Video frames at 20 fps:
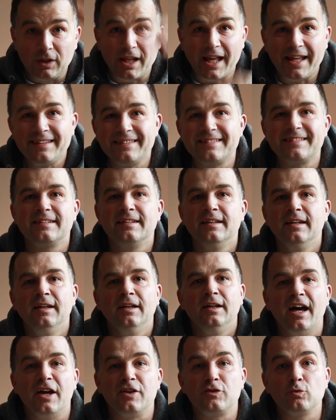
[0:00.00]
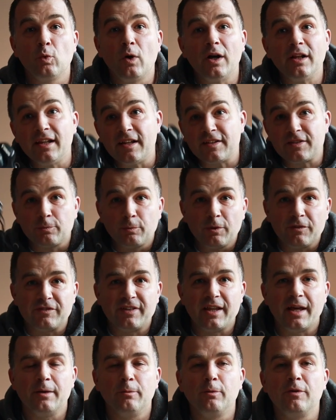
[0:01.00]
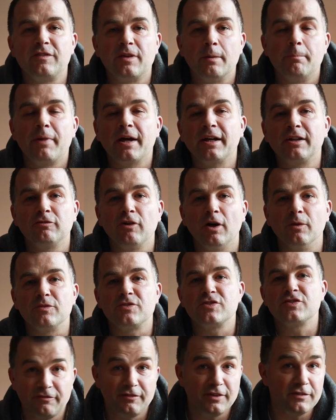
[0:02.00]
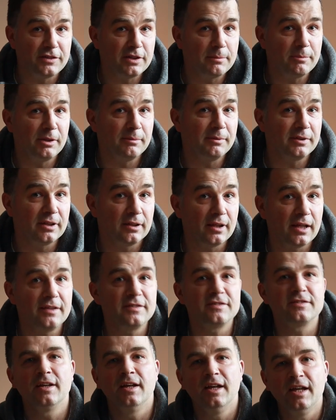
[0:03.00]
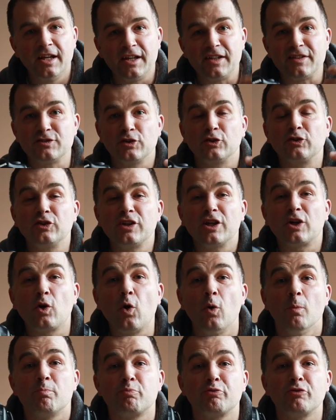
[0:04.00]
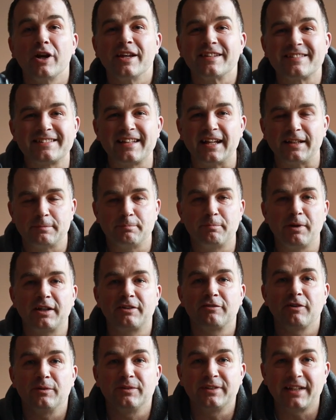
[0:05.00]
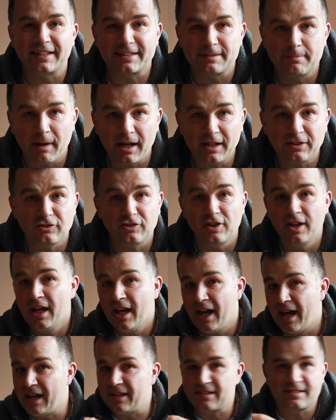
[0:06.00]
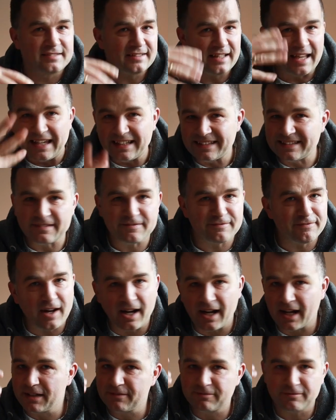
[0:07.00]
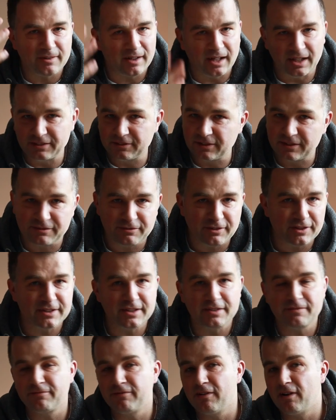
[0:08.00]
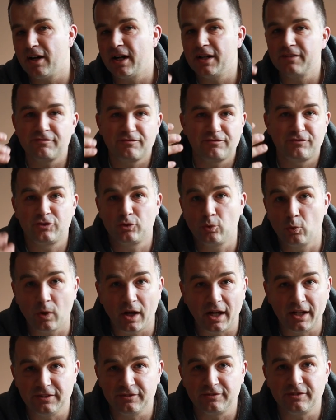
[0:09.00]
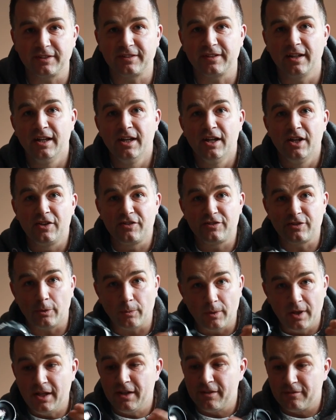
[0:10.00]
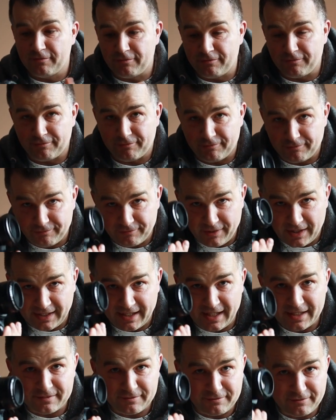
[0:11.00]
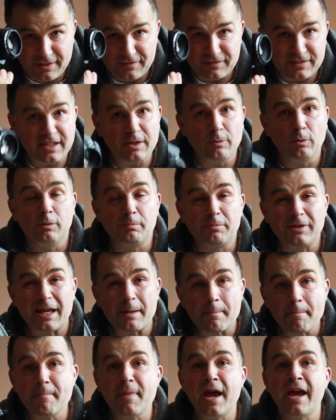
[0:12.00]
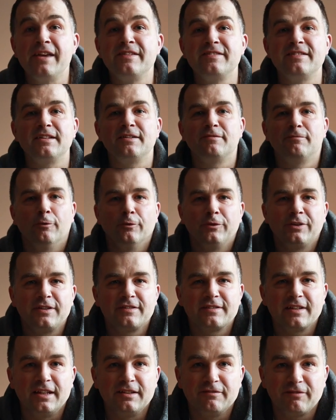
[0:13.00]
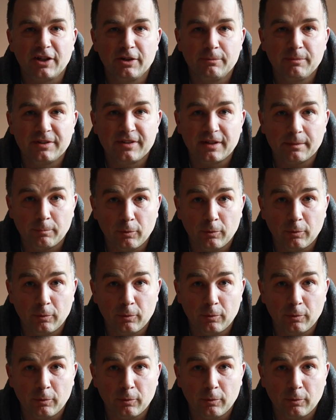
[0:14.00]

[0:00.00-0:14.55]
length, as well as with the background. 50mm lens is not going to compress that background that much as 85, 135, 200. So again, 50 will be amazing for this environmental